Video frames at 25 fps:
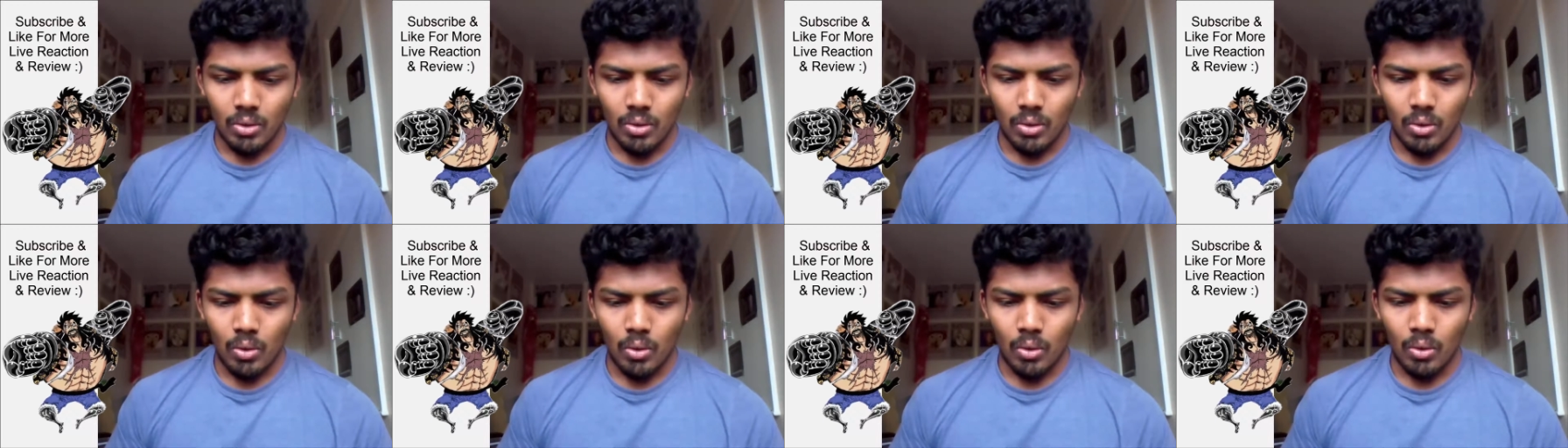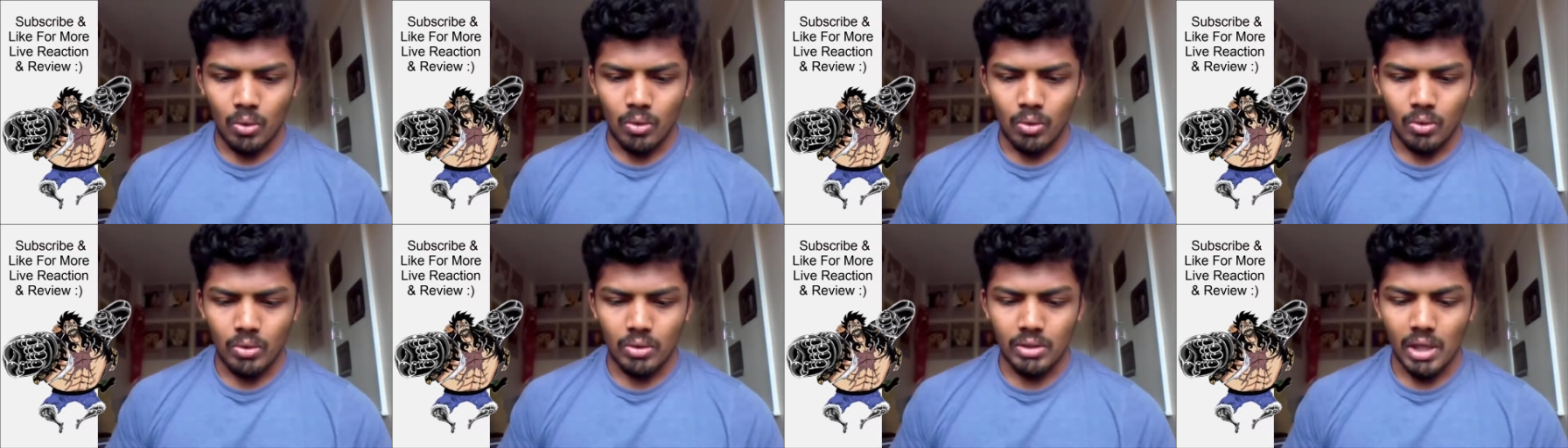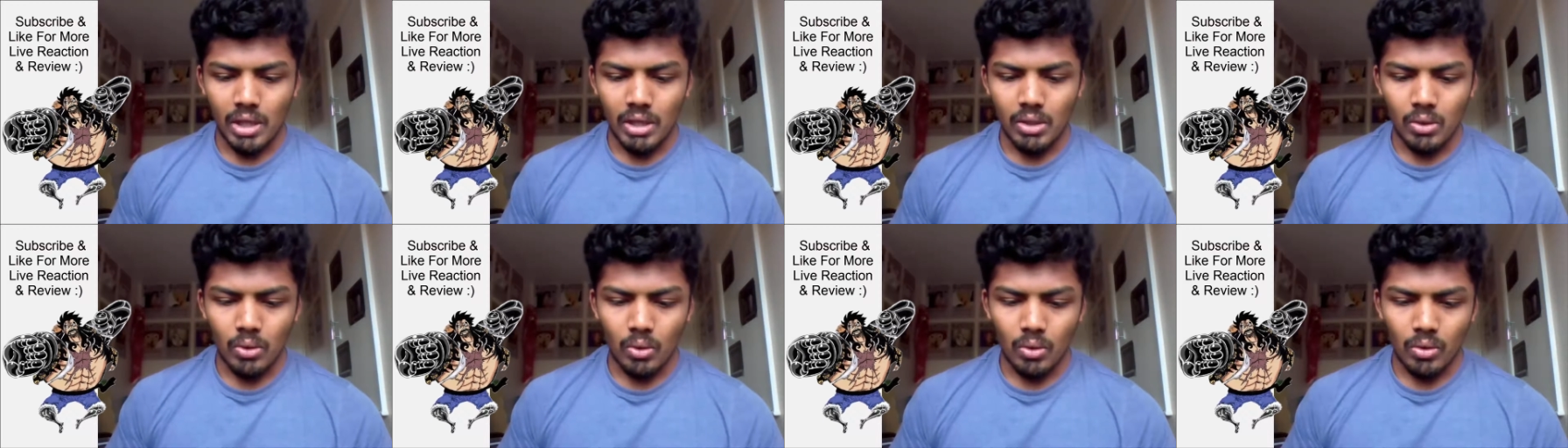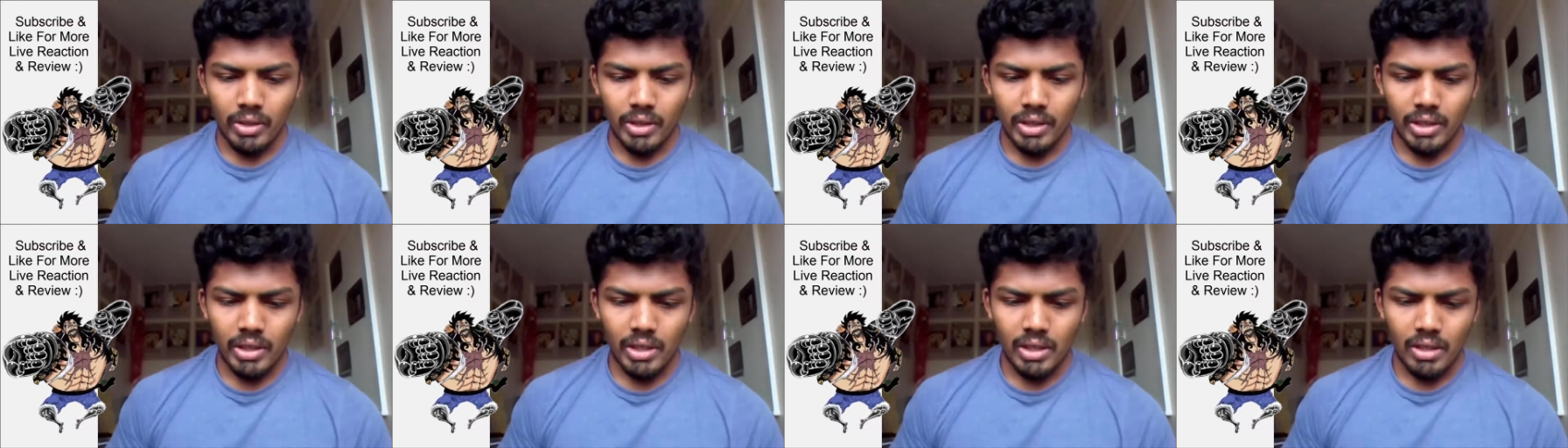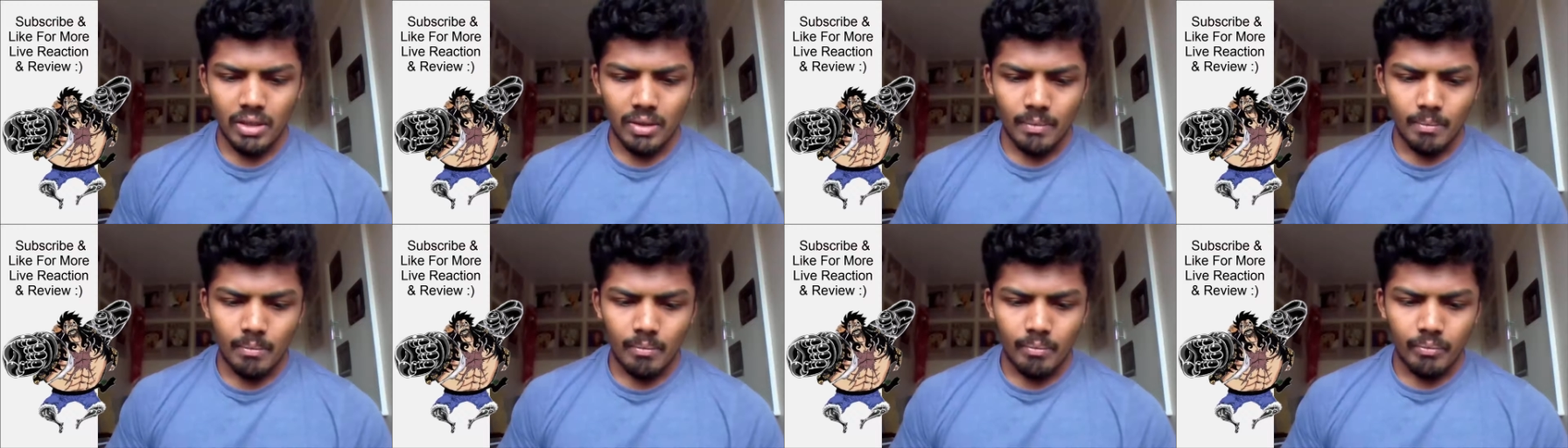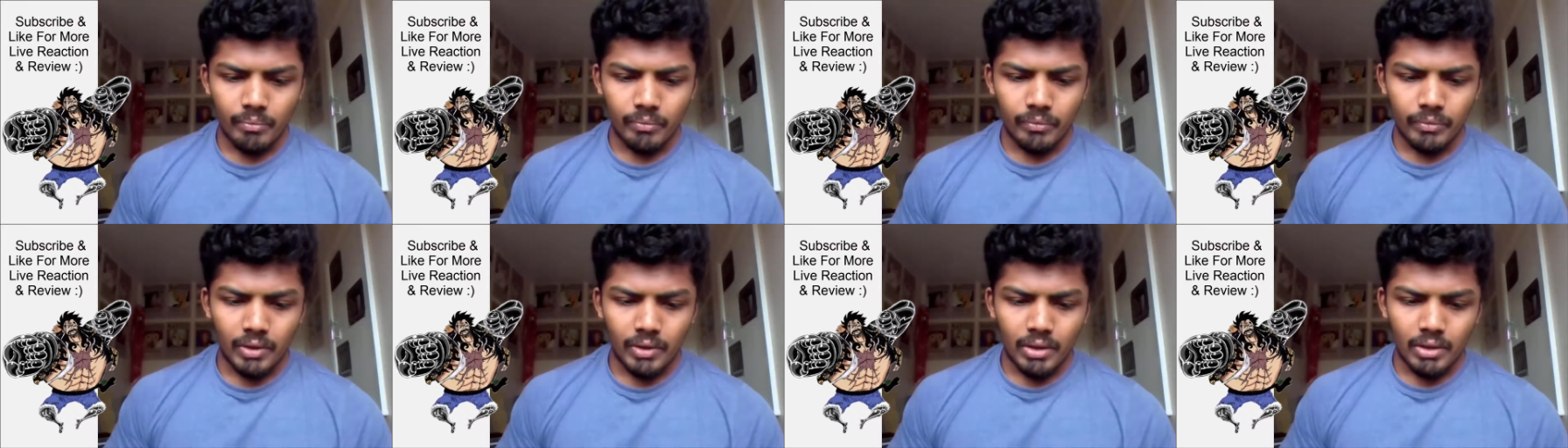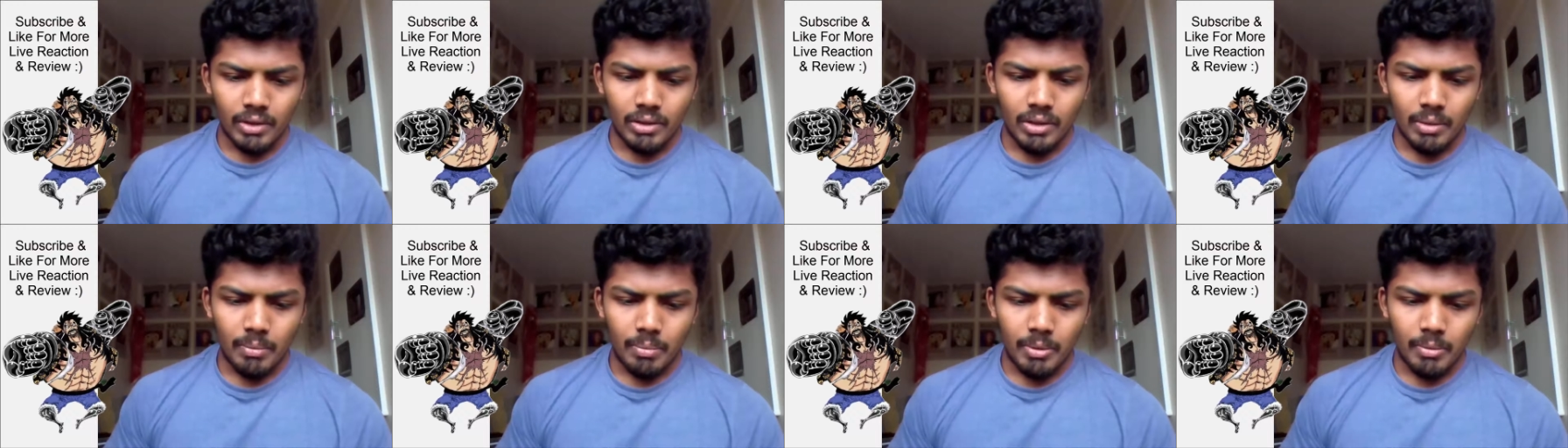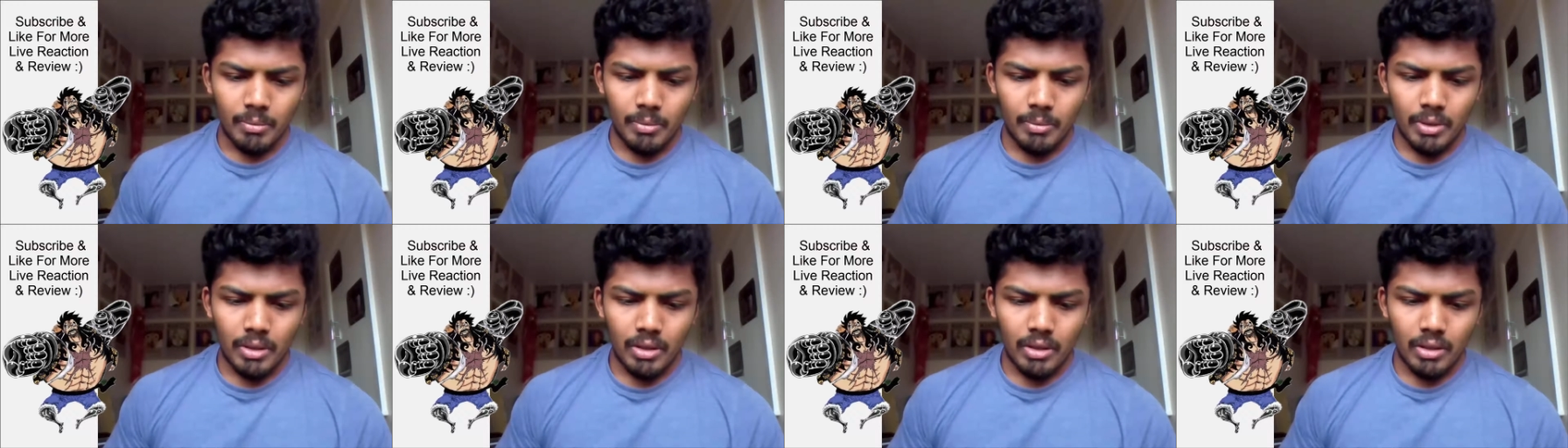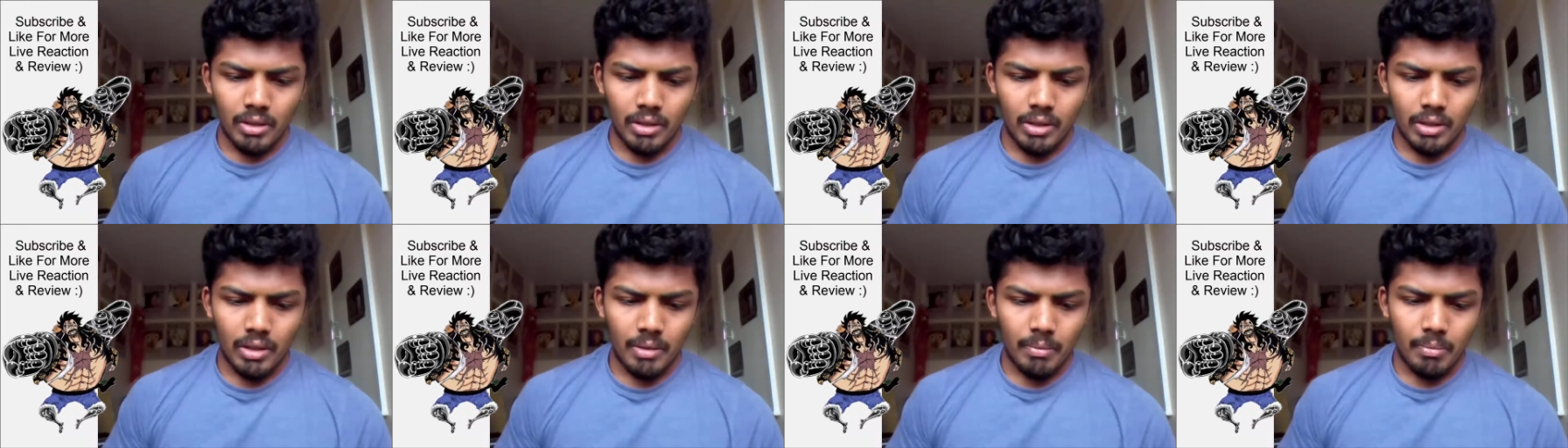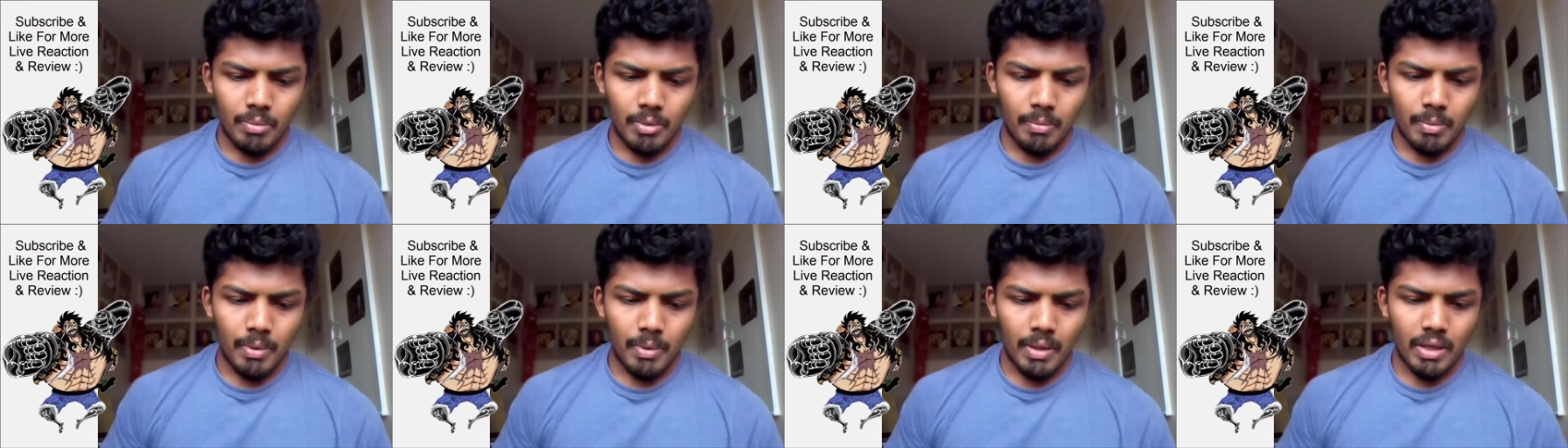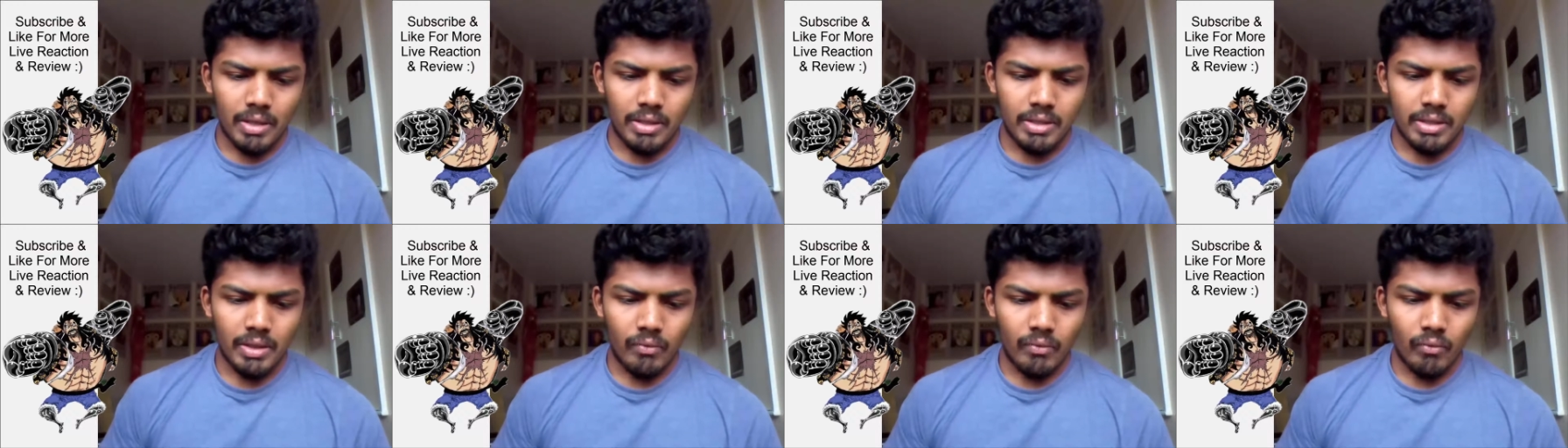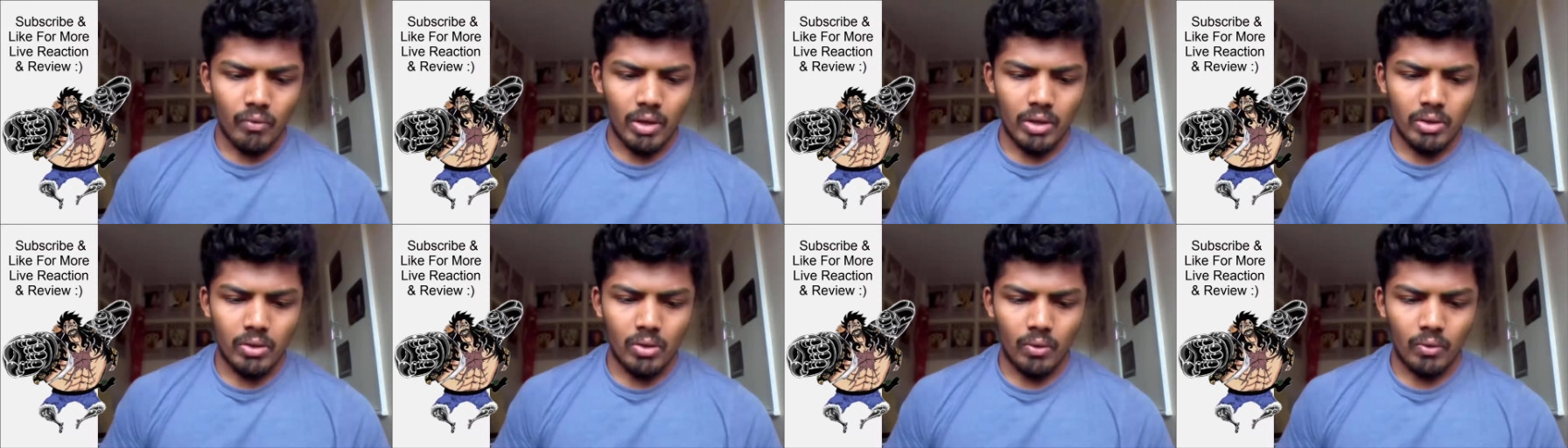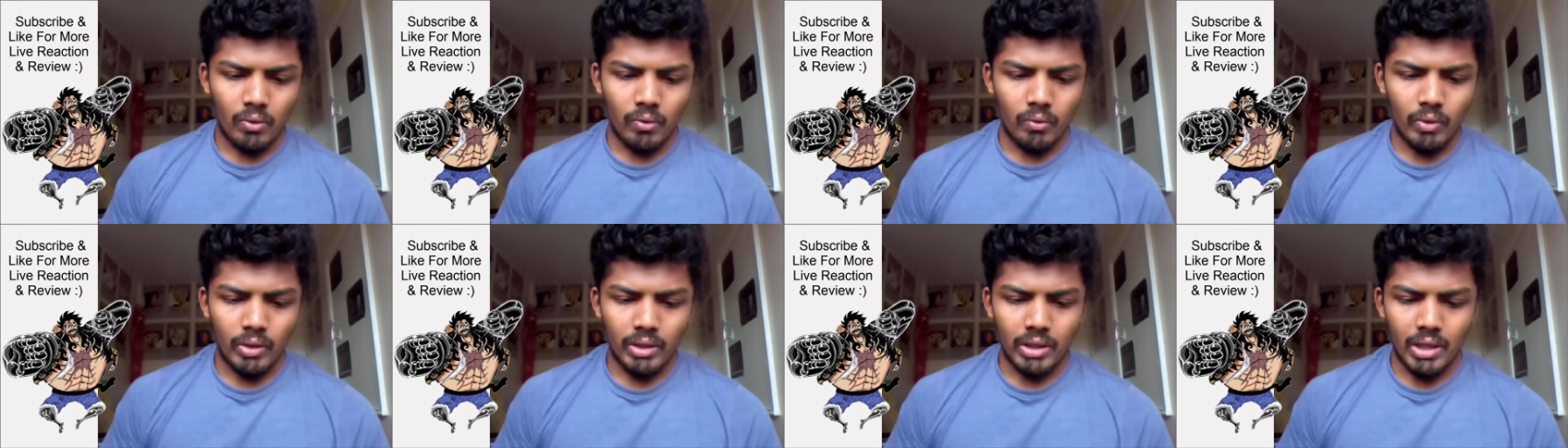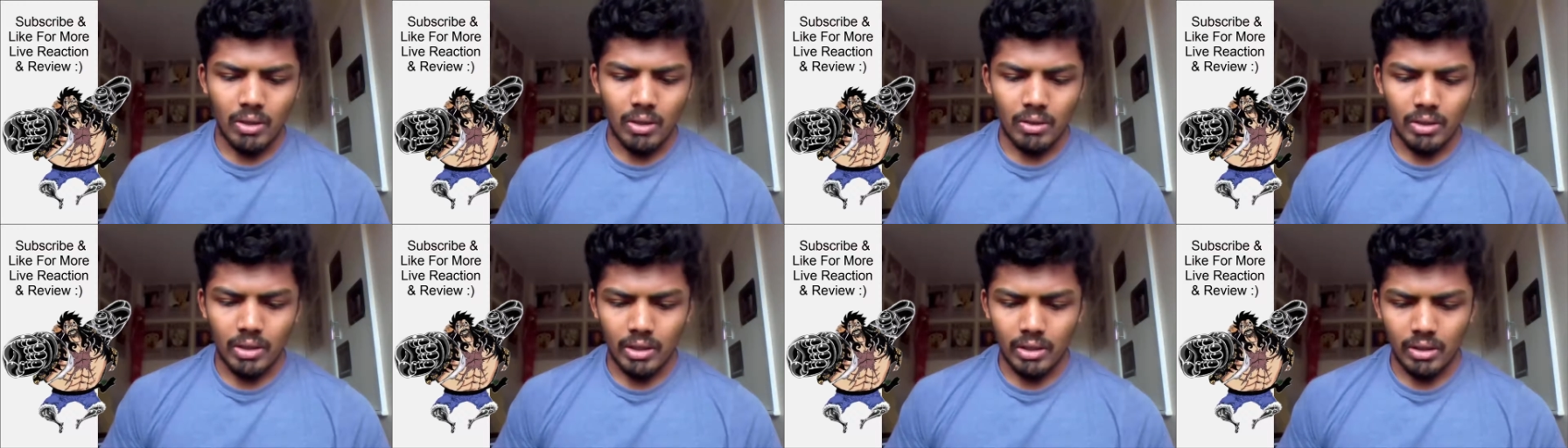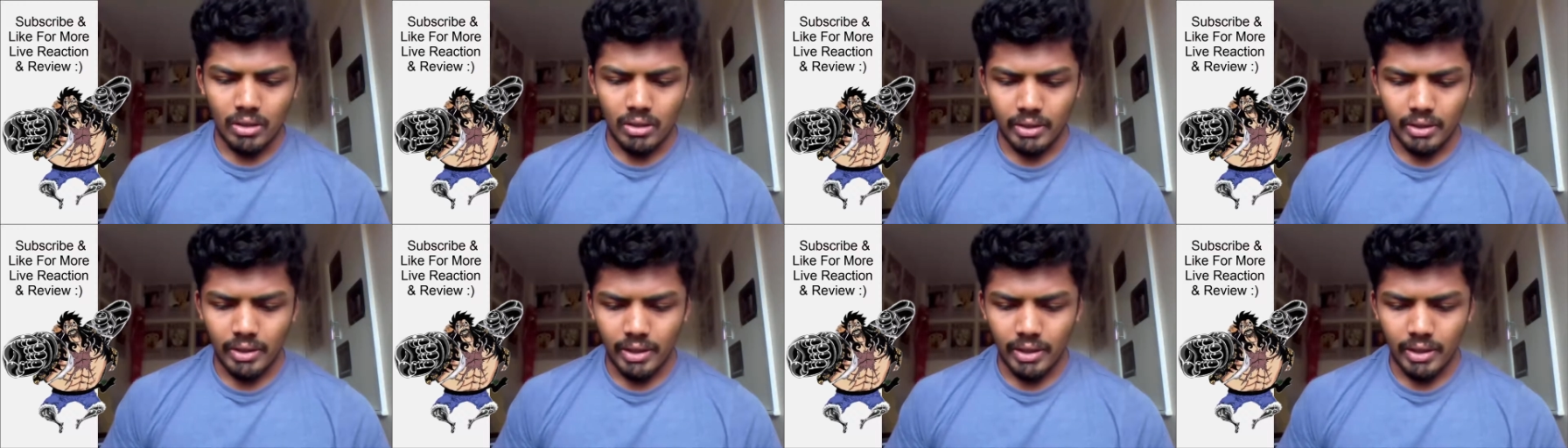Oh, done already? The preliminary preparation went off without a